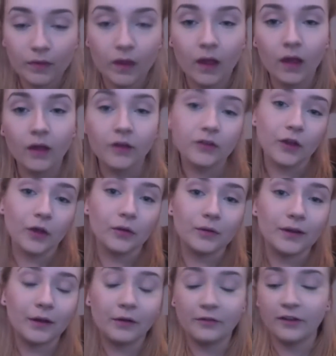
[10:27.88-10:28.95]
So
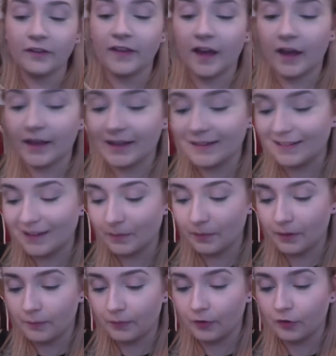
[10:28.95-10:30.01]
now I've done that, I can deepen
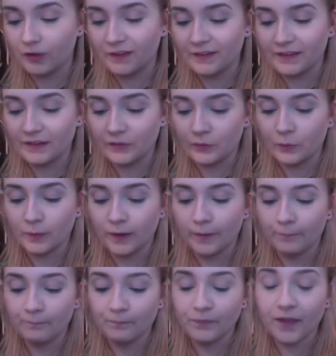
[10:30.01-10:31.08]
up the crease a little bit.
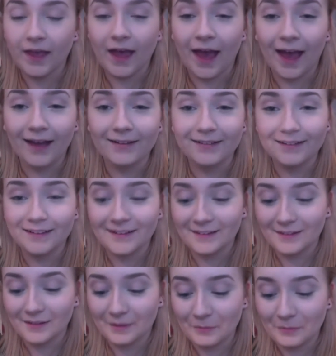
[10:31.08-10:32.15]
And
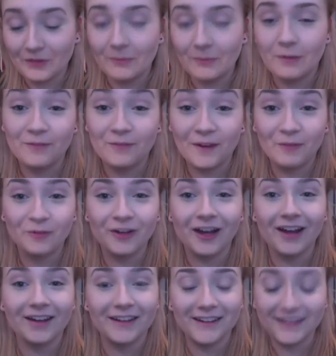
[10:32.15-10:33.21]
I'm using my favourite
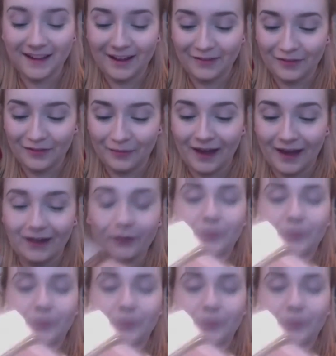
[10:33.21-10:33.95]
colour out of the palette, which